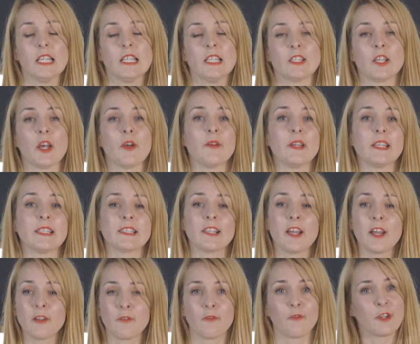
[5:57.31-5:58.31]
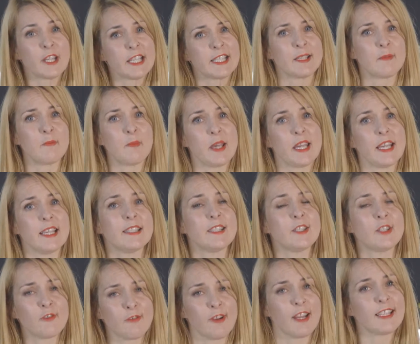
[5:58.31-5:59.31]
So it's like freezing peas
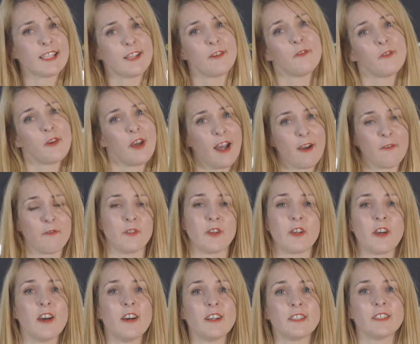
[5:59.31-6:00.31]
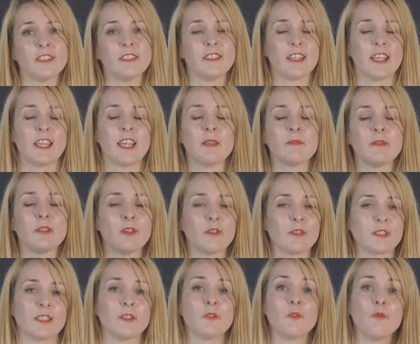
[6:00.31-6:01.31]
straight off the garden,
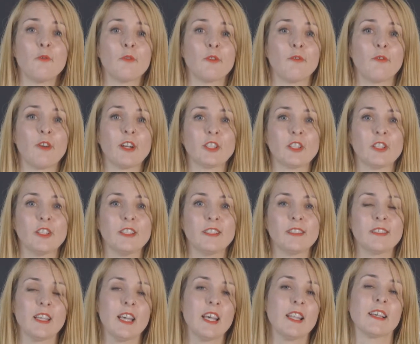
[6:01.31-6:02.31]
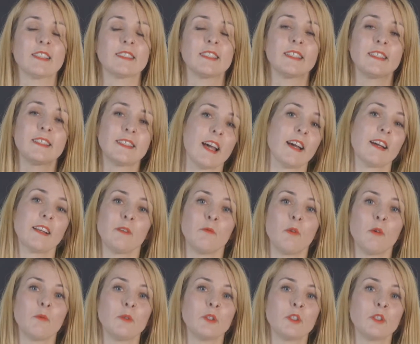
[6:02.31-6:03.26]
locks in all the freshness. That's exactly what we're